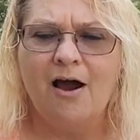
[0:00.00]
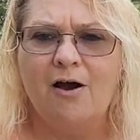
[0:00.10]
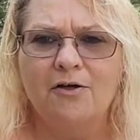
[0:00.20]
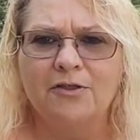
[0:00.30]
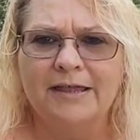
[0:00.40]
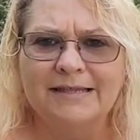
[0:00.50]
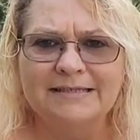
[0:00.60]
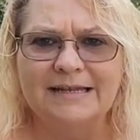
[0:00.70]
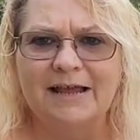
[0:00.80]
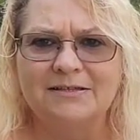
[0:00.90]
all the
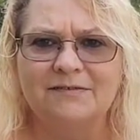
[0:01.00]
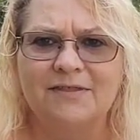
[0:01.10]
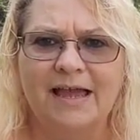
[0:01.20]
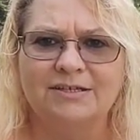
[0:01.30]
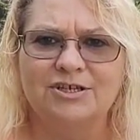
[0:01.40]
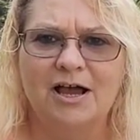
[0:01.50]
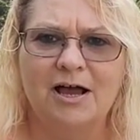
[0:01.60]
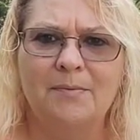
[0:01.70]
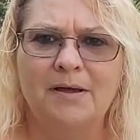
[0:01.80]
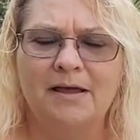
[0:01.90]
ins and outs of that
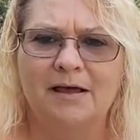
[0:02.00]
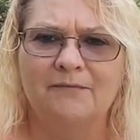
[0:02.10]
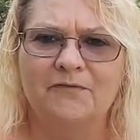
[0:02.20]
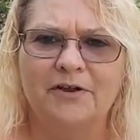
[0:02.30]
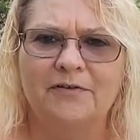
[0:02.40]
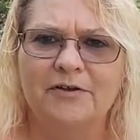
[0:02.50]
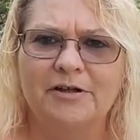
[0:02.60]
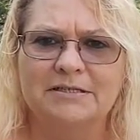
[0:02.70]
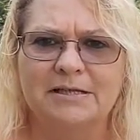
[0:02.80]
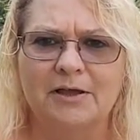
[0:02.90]
job very,
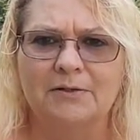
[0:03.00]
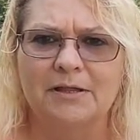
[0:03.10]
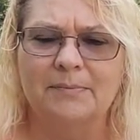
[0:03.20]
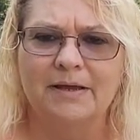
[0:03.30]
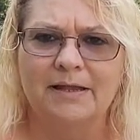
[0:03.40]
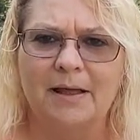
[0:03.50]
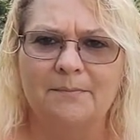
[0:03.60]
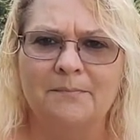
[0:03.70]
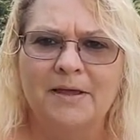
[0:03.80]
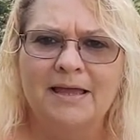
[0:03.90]
very slowly, but
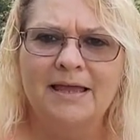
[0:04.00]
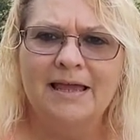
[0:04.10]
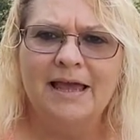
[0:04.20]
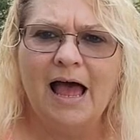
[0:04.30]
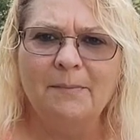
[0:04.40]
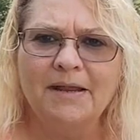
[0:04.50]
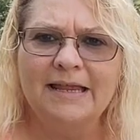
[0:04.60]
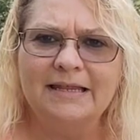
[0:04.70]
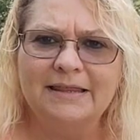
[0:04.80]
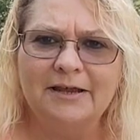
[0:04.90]
I'm
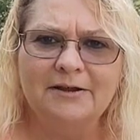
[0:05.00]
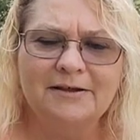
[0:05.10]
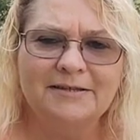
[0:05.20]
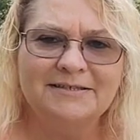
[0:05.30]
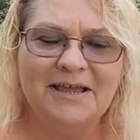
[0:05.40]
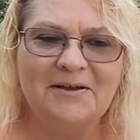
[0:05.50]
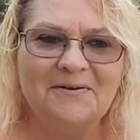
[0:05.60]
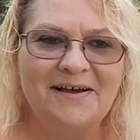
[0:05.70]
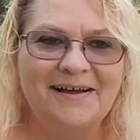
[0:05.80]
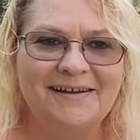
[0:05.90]
gonna get there.
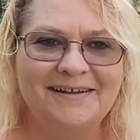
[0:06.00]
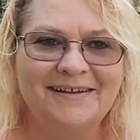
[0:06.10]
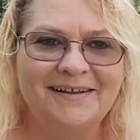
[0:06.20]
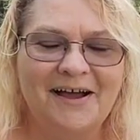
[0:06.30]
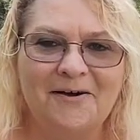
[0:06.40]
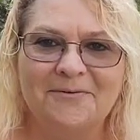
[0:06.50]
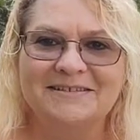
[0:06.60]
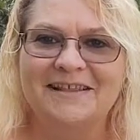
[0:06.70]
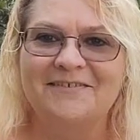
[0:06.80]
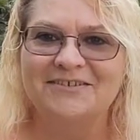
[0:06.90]
So
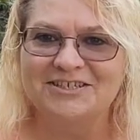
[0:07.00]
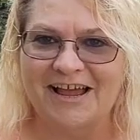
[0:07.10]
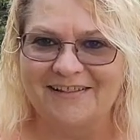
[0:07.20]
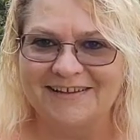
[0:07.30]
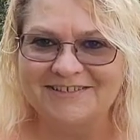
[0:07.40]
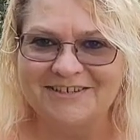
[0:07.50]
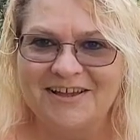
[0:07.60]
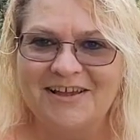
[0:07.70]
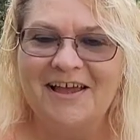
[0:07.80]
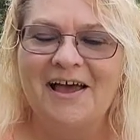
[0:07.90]
always love a challenge.
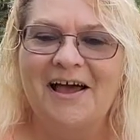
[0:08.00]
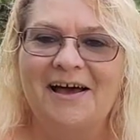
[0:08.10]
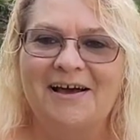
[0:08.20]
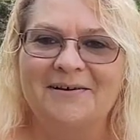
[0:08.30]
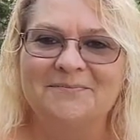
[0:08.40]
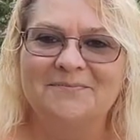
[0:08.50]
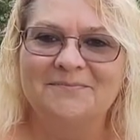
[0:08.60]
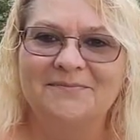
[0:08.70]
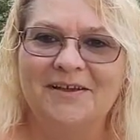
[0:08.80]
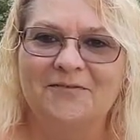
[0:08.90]
Um,
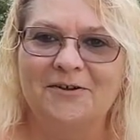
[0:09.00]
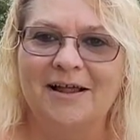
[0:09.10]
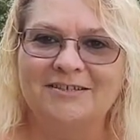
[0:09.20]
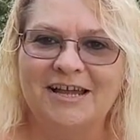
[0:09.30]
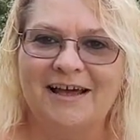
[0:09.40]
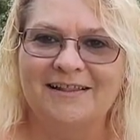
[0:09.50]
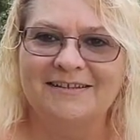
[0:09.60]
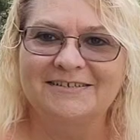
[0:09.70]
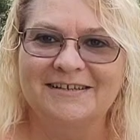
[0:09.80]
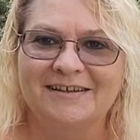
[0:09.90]
if you're not
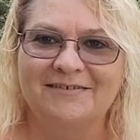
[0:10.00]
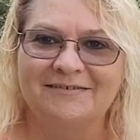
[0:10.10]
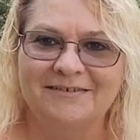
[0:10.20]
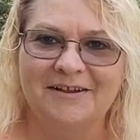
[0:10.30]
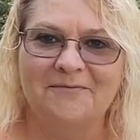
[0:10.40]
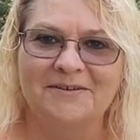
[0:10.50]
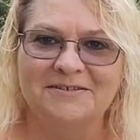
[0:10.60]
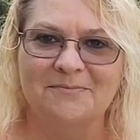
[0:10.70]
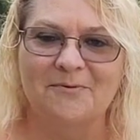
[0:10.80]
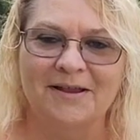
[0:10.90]
challenged, then
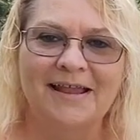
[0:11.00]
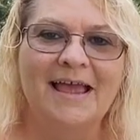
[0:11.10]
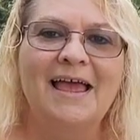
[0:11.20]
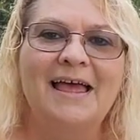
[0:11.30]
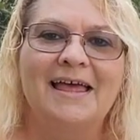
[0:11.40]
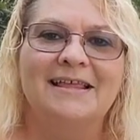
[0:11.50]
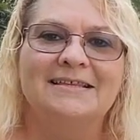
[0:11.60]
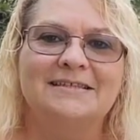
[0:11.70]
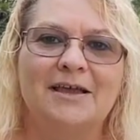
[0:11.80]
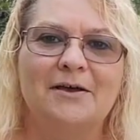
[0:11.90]
what's the point?
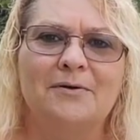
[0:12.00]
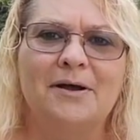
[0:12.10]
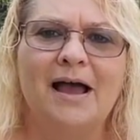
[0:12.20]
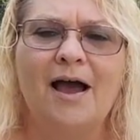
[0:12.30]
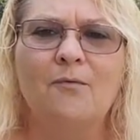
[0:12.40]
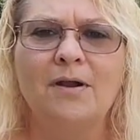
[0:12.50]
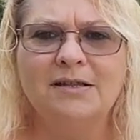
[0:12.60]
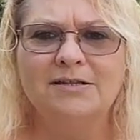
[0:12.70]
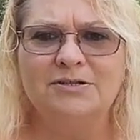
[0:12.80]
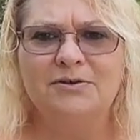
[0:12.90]
So I
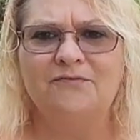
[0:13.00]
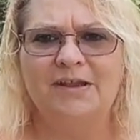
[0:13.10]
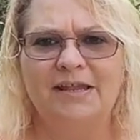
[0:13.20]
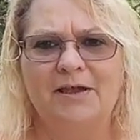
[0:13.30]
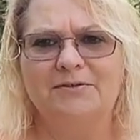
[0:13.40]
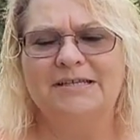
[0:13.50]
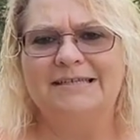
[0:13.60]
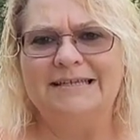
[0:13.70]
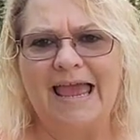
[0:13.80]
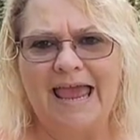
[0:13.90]
wanted to do a video
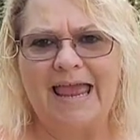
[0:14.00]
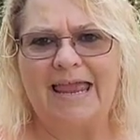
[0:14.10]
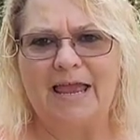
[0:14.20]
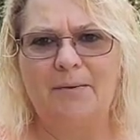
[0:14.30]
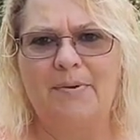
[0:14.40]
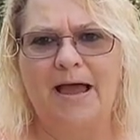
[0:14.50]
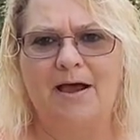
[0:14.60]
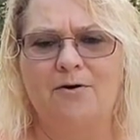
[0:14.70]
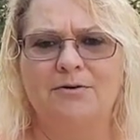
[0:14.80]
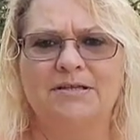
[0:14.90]
today
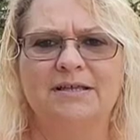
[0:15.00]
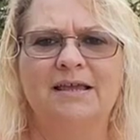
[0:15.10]
about